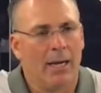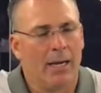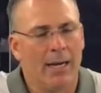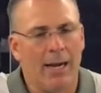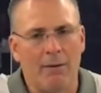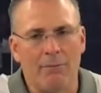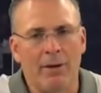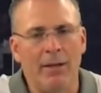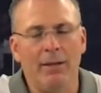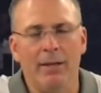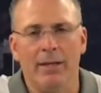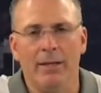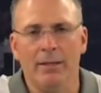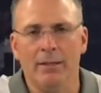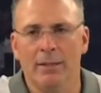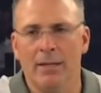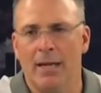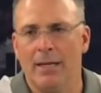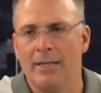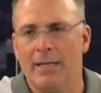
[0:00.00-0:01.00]
Not really.
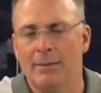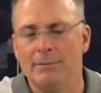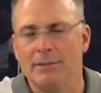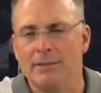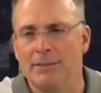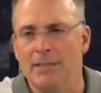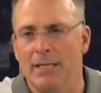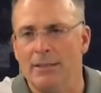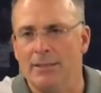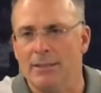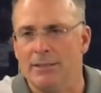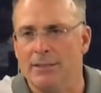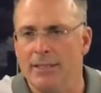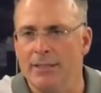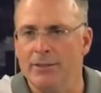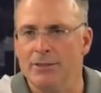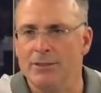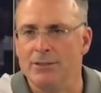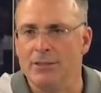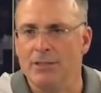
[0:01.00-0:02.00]
A lot of times it's not the
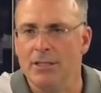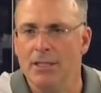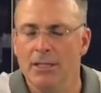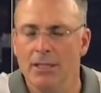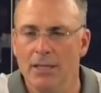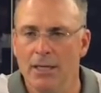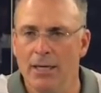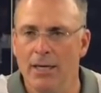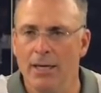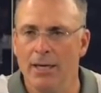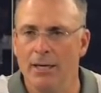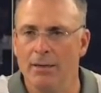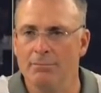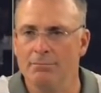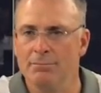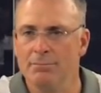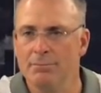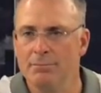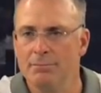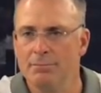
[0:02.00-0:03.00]
seniors
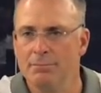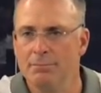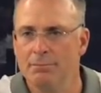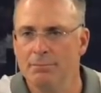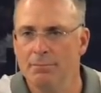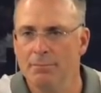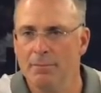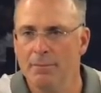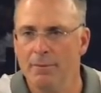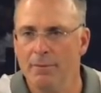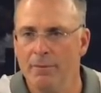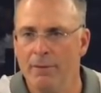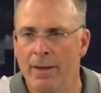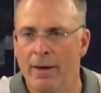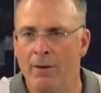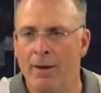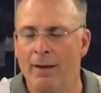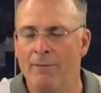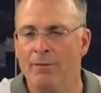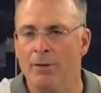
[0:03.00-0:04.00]
um,
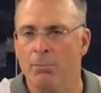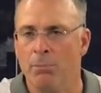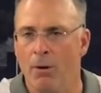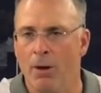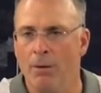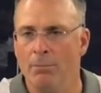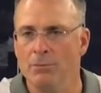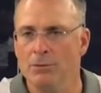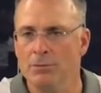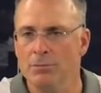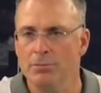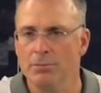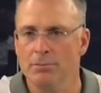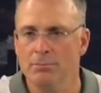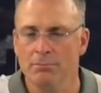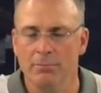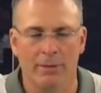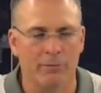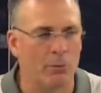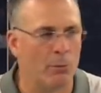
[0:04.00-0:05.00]
that are having the problems.
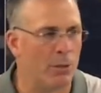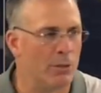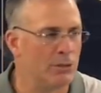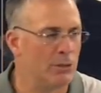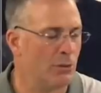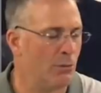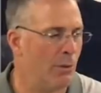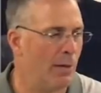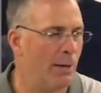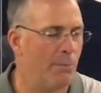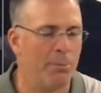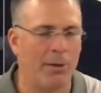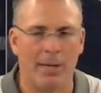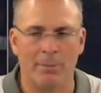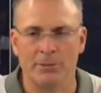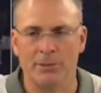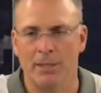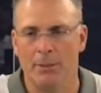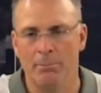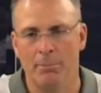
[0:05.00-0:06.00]
Every once in a while it
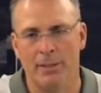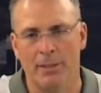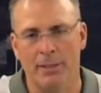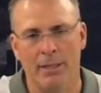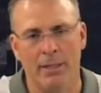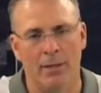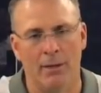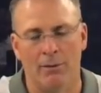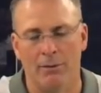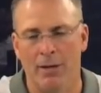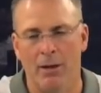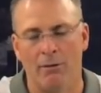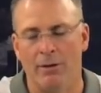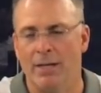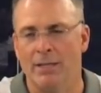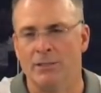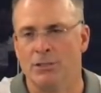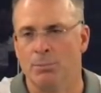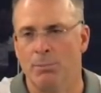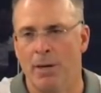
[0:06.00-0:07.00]
pops up, but you know, no, it
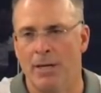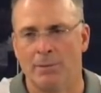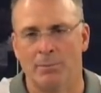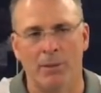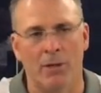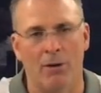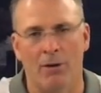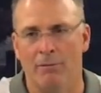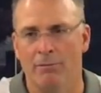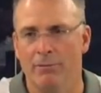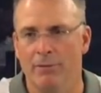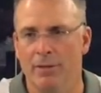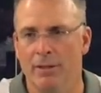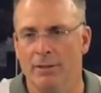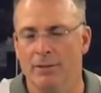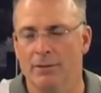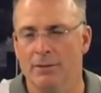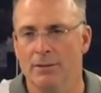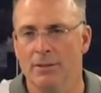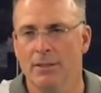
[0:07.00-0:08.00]
doesn't surprise me at all
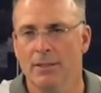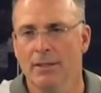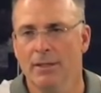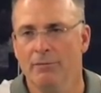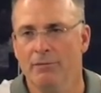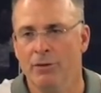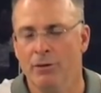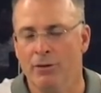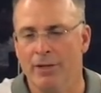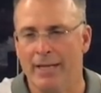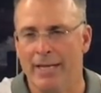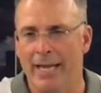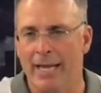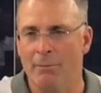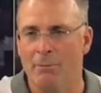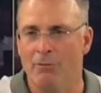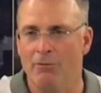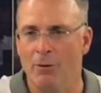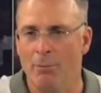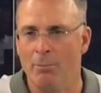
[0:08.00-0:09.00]
if you're in the
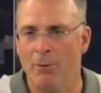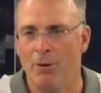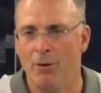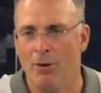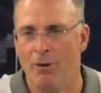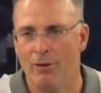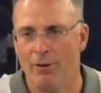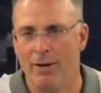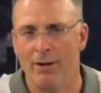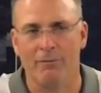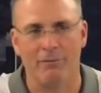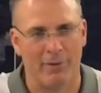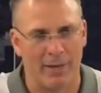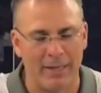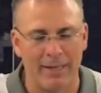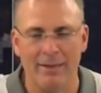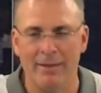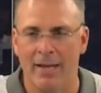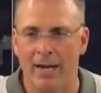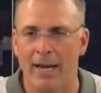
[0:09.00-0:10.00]
game of football long enough, that,
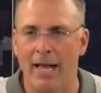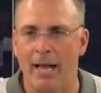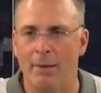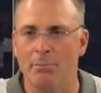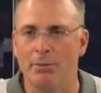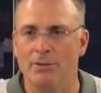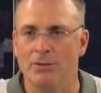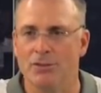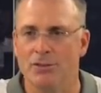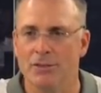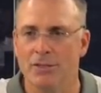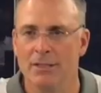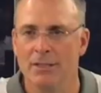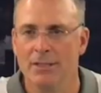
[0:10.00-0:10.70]
that happens.